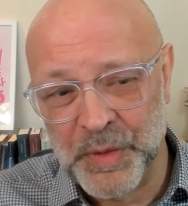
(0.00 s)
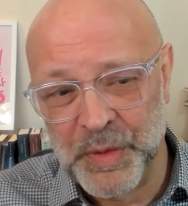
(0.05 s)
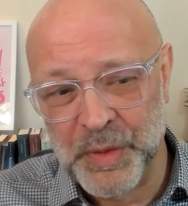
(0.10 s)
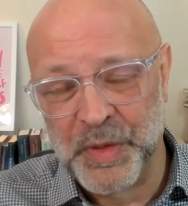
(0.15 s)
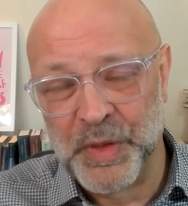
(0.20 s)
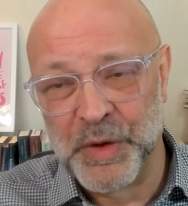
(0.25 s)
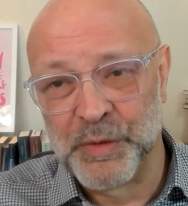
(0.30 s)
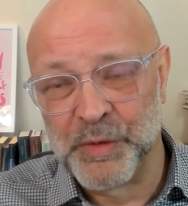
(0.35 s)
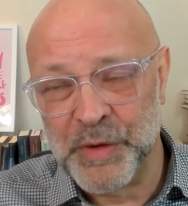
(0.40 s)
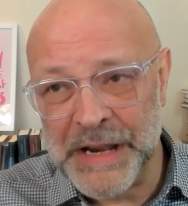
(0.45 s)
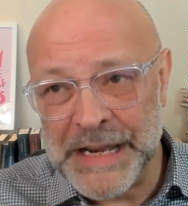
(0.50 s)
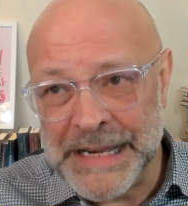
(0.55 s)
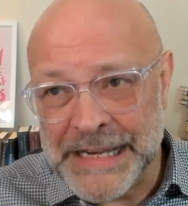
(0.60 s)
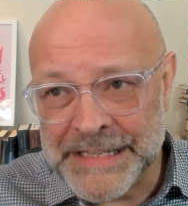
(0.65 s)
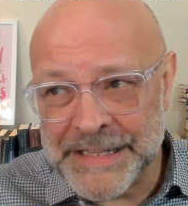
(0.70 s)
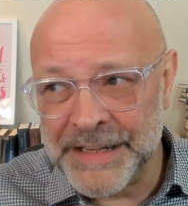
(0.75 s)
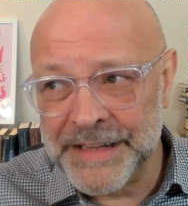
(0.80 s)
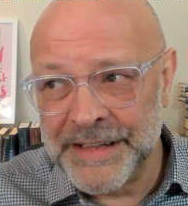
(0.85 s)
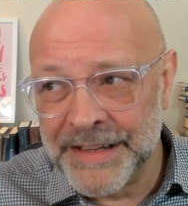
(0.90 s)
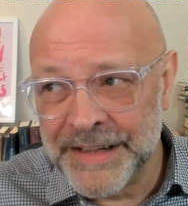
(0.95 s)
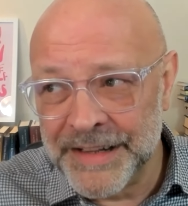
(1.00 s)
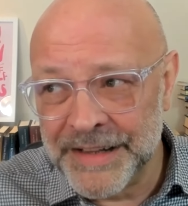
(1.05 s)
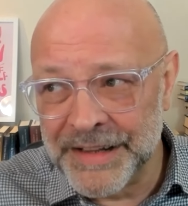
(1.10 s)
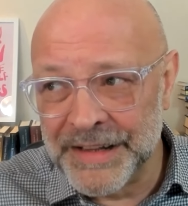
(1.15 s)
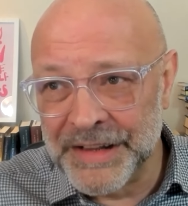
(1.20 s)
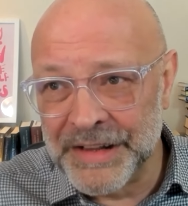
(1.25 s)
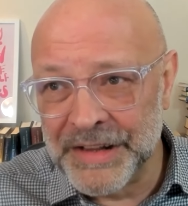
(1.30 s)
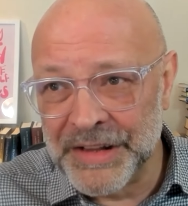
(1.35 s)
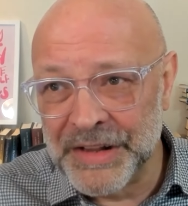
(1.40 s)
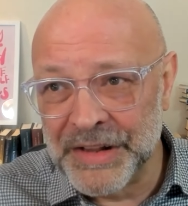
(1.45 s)
the reason
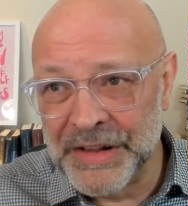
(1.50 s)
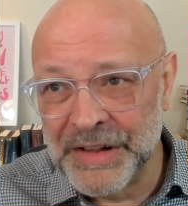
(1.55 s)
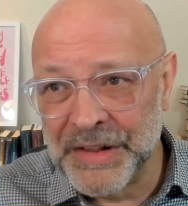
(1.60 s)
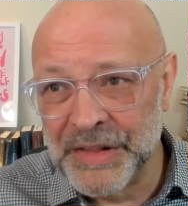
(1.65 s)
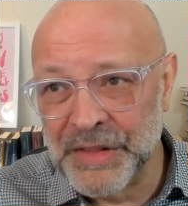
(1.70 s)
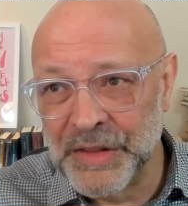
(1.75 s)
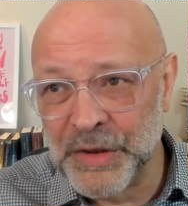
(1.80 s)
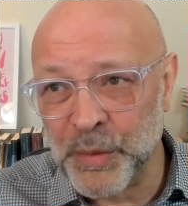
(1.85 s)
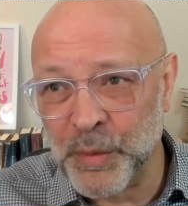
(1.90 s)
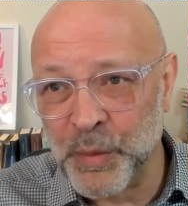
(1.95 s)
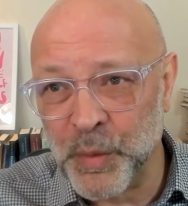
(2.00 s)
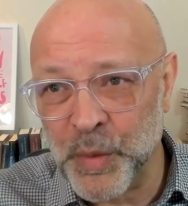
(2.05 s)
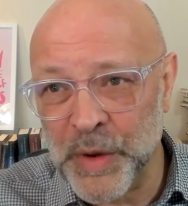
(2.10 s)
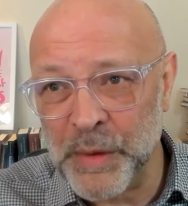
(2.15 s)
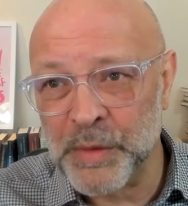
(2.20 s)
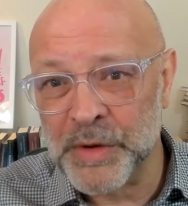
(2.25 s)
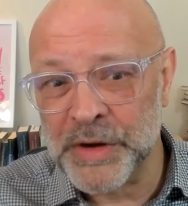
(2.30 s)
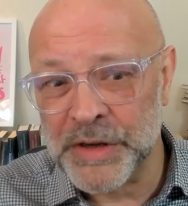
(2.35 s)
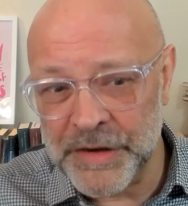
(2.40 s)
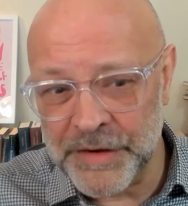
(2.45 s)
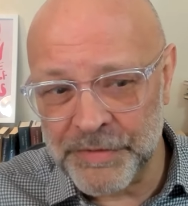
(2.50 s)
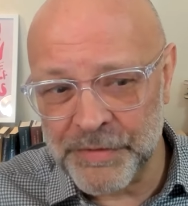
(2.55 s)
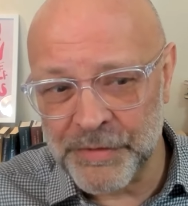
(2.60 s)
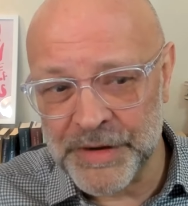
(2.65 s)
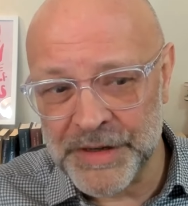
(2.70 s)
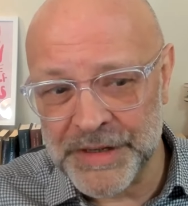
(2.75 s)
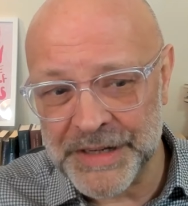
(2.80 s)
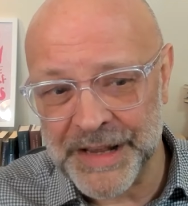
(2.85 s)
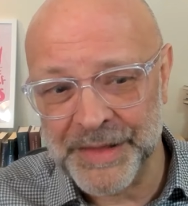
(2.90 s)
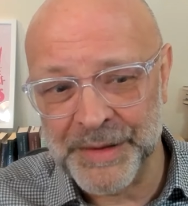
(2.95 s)
that we were
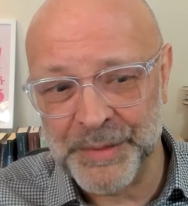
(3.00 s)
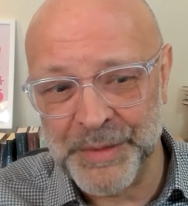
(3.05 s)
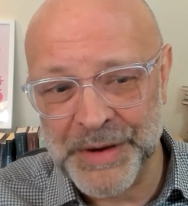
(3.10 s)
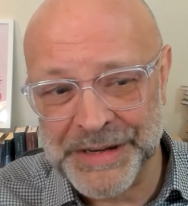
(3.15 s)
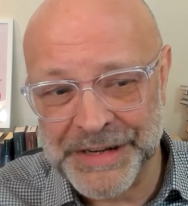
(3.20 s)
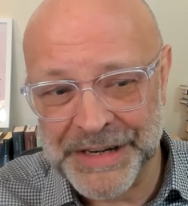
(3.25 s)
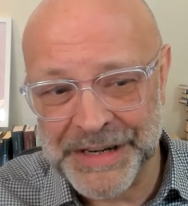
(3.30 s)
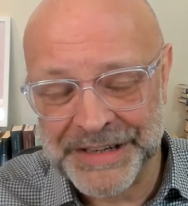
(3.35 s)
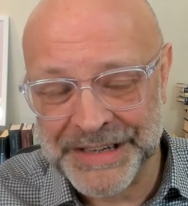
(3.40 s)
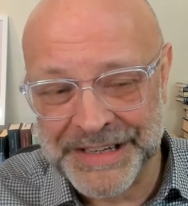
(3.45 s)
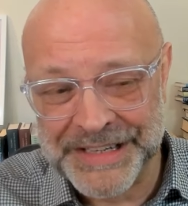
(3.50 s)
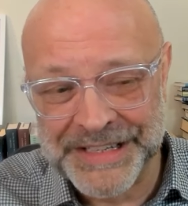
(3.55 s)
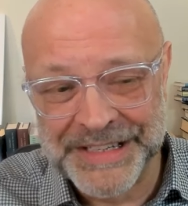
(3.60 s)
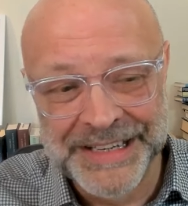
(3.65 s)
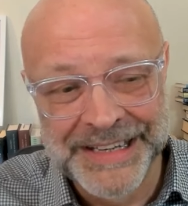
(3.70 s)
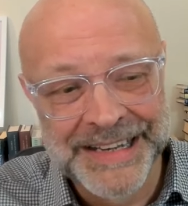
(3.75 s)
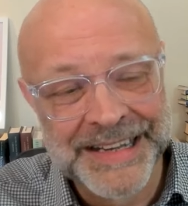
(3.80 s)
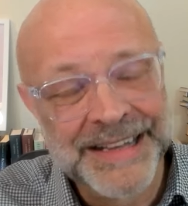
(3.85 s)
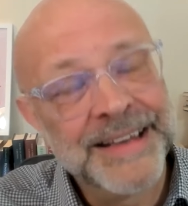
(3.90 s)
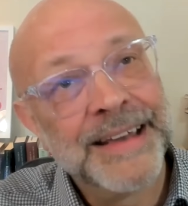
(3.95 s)
different and that we didn't